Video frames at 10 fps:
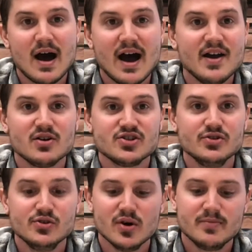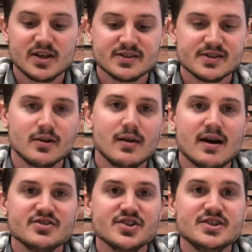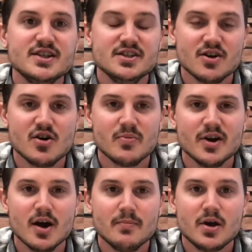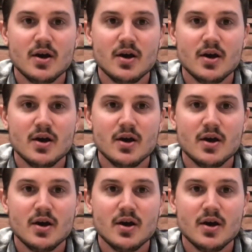I also do it because it allows the tea to open up